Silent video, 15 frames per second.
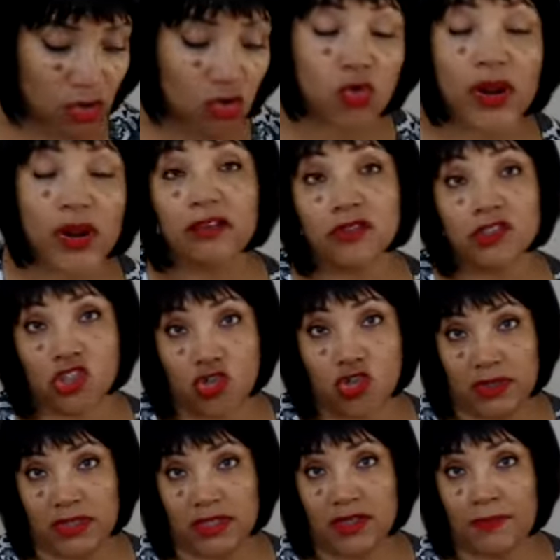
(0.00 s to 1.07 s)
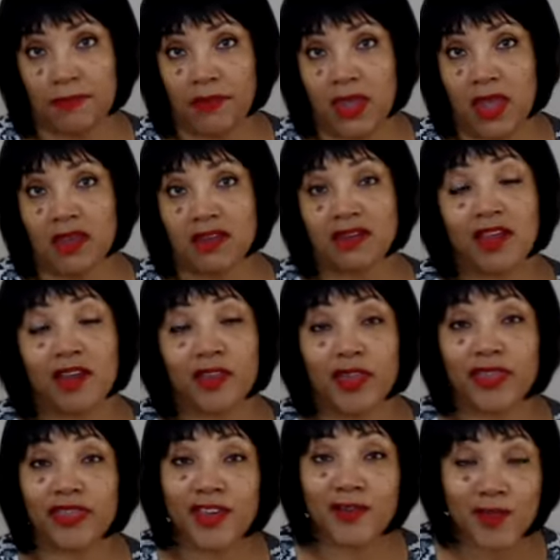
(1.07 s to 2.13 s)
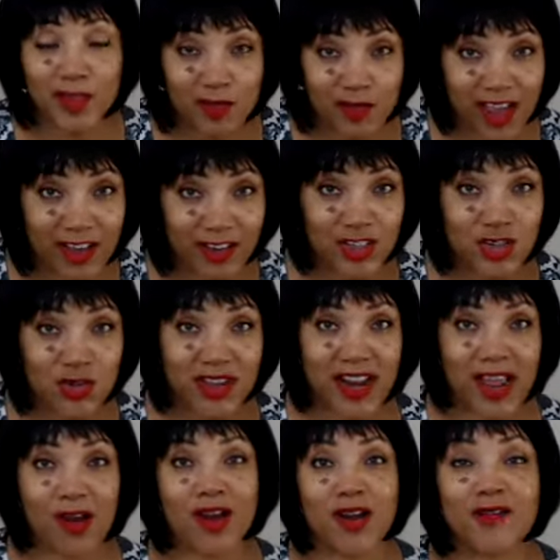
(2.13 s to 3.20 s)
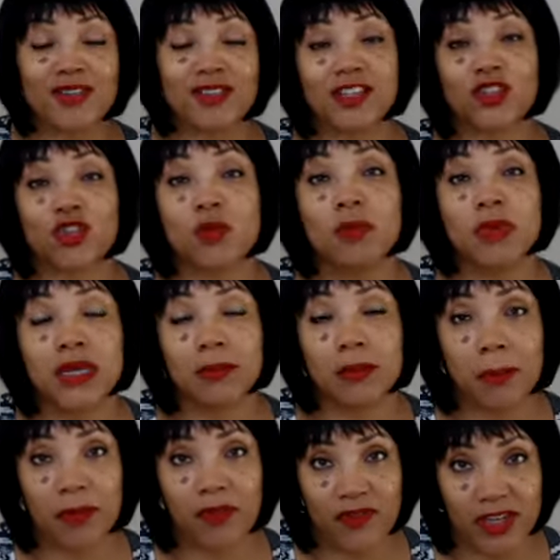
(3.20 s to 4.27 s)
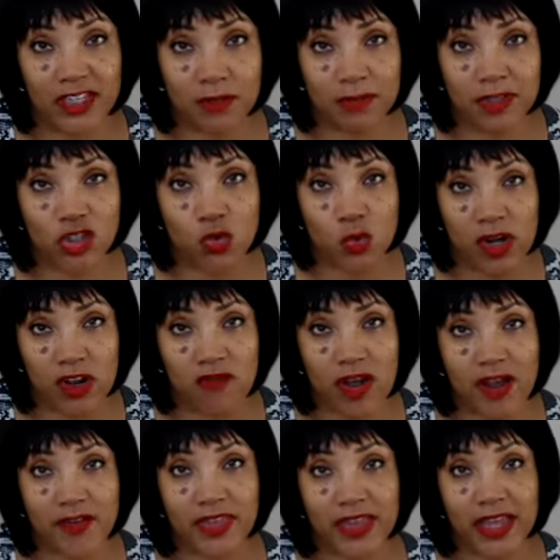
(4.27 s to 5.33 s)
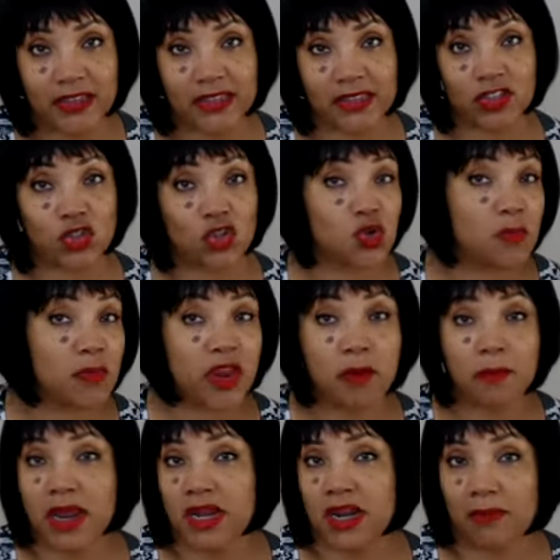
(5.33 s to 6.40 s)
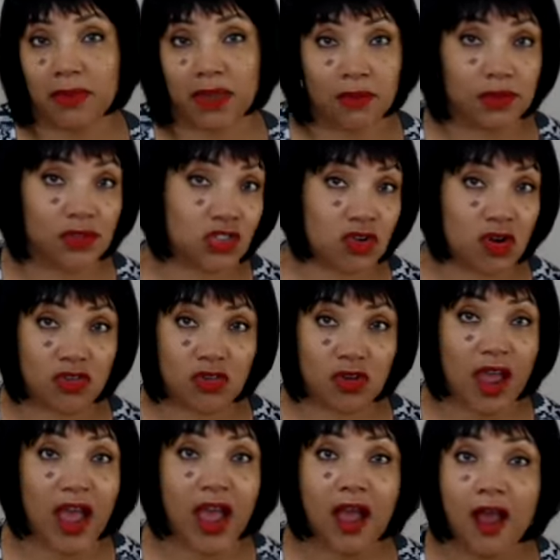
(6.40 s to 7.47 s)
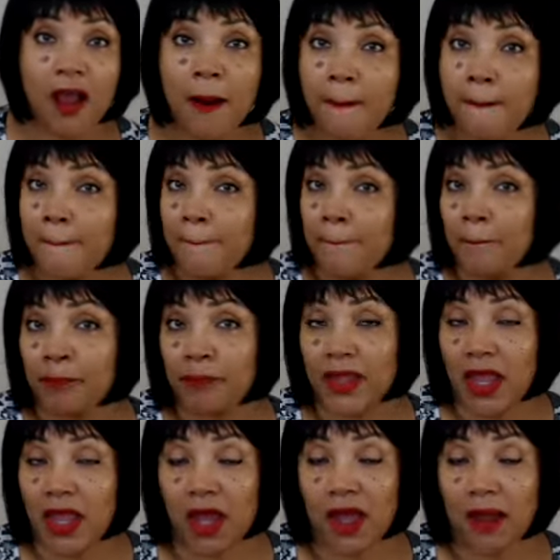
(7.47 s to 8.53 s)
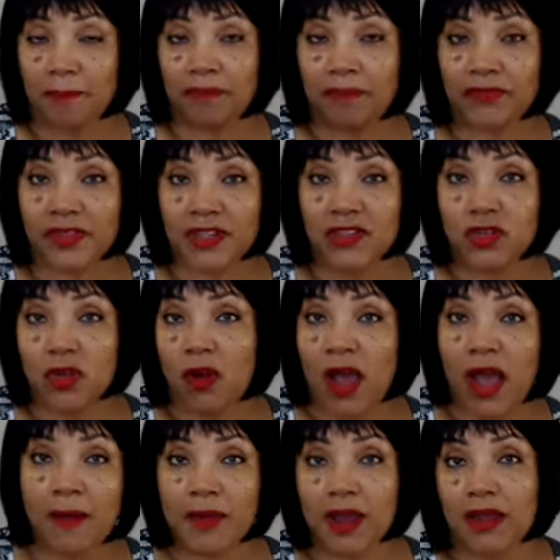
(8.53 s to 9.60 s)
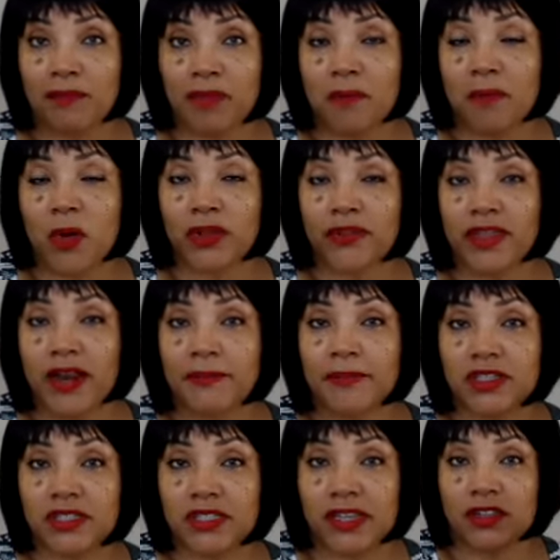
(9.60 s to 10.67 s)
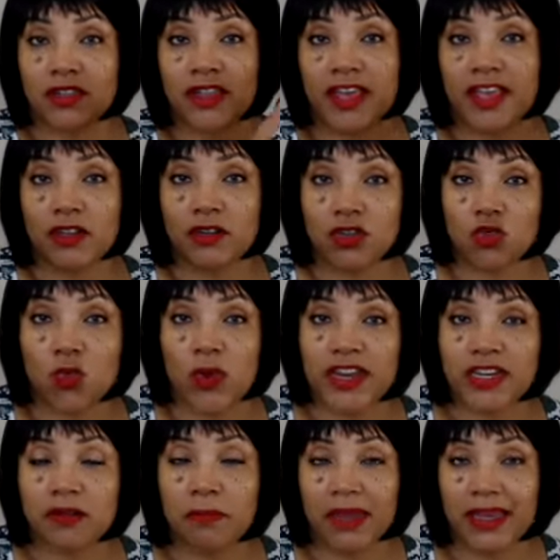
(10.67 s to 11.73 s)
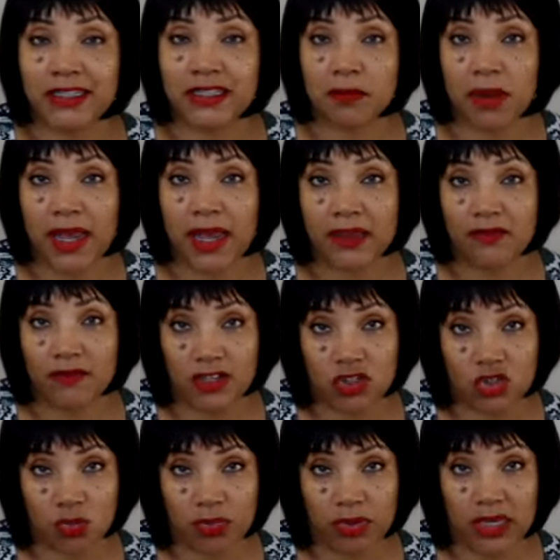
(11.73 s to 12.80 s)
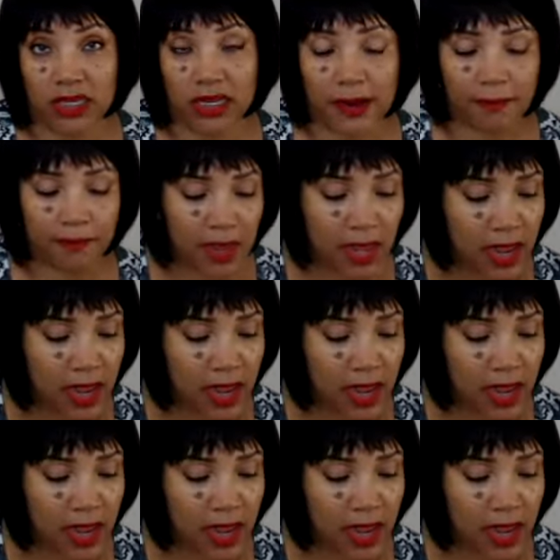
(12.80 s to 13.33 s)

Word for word: CrowdStreet. Now, the thing with CrowdStreet, however, is that their minimum investment is 25,000. So you may or may not be able to start there. Um, so I'm not promoting that. I'm just saying that that is ranked best by Investopedia.